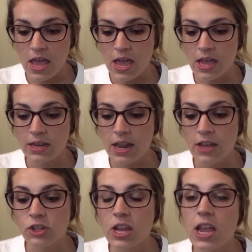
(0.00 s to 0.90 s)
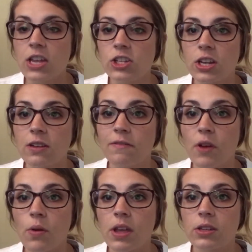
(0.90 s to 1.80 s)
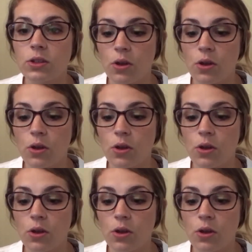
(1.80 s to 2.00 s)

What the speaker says: and education focused